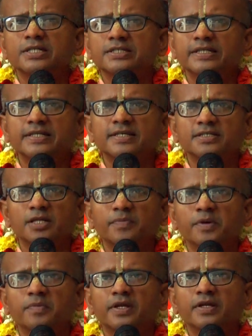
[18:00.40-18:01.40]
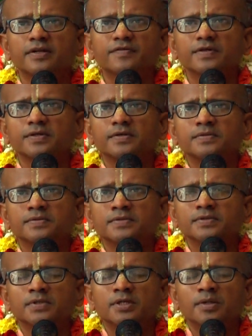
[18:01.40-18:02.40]
just eating, sleeping, mating, defending.
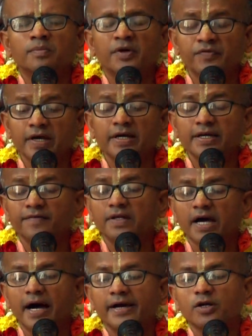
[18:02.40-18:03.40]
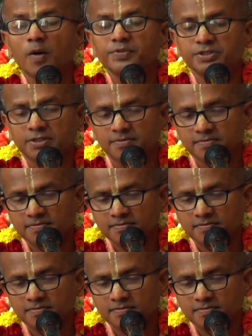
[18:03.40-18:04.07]
But we are given a higher option.